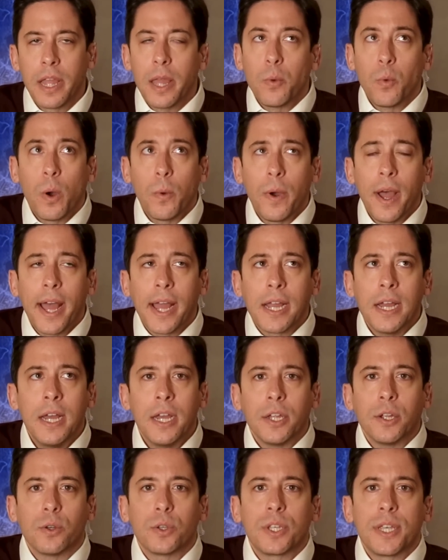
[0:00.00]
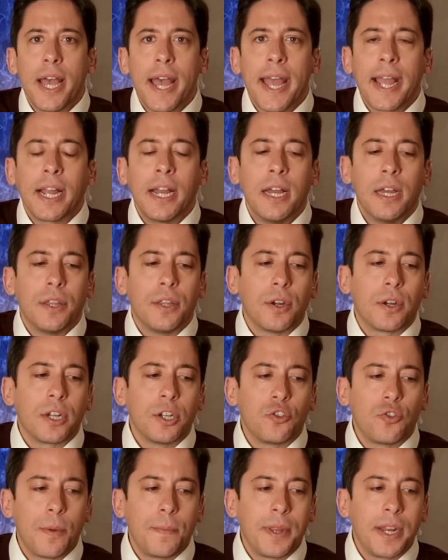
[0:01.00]
In what way? You're saying they're
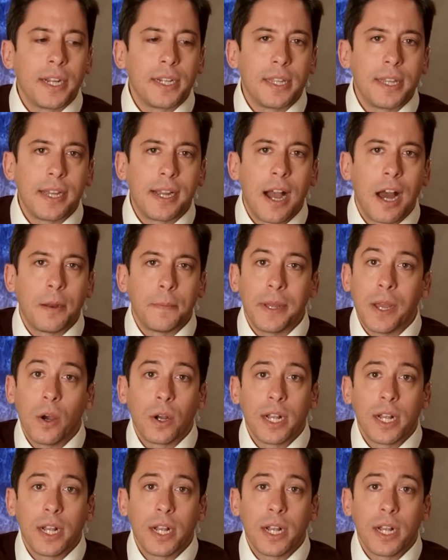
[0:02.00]
contributing to the economy.